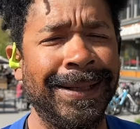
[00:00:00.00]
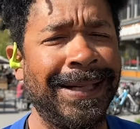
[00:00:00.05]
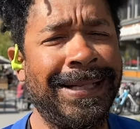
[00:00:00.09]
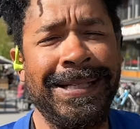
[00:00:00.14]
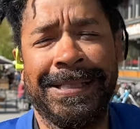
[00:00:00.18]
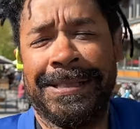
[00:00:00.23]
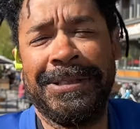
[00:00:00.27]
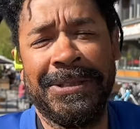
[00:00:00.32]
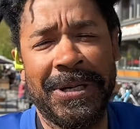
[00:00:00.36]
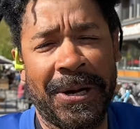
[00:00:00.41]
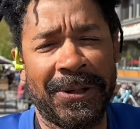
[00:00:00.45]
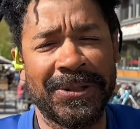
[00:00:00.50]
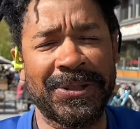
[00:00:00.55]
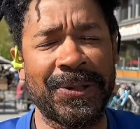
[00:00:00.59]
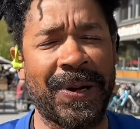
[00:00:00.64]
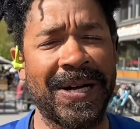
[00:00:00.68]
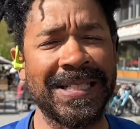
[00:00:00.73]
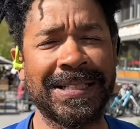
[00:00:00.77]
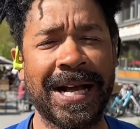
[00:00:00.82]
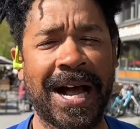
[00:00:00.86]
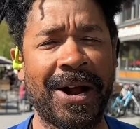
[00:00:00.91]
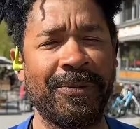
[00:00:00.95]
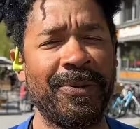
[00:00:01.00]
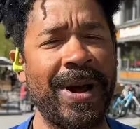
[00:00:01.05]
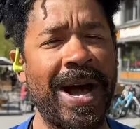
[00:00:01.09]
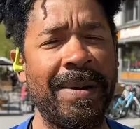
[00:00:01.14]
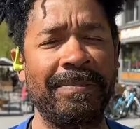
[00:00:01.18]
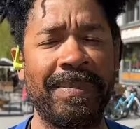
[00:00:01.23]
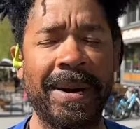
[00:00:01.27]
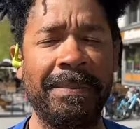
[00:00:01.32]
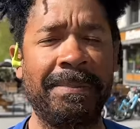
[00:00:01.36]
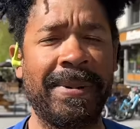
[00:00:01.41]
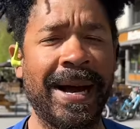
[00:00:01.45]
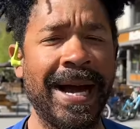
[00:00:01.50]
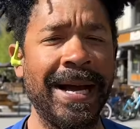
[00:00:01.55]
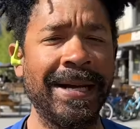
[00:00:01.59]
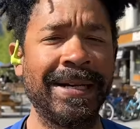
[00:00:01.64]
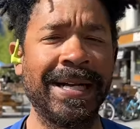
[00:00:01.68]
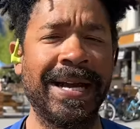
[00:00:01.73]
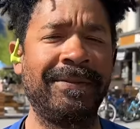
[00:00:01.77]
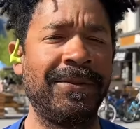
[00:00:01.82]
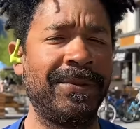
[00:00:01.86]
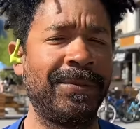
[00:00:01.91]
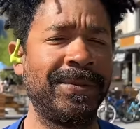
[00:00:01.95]
You know, so I started riding my
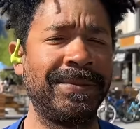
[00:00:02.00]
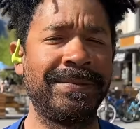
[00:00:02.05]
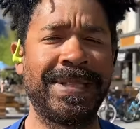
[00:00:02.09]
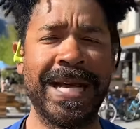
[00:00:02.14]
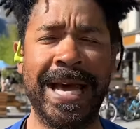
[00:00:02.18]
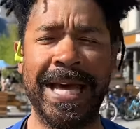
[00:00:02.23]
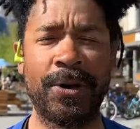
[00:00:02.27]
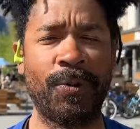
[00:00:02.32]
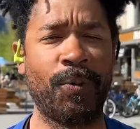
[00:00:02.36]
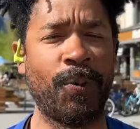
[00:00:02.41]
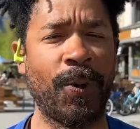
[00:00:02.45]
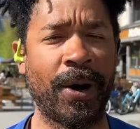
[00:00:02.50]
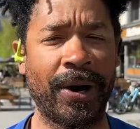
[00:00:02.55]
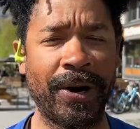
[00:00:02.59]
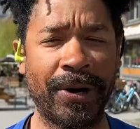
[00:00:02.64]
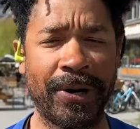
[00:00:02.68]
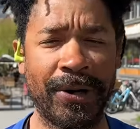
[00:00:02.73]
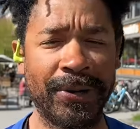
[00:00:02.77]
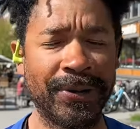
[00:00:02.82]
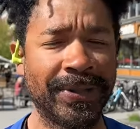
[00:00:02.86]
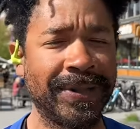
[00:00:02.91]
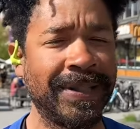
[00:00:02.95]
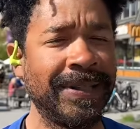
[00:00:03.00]
bike every day to work.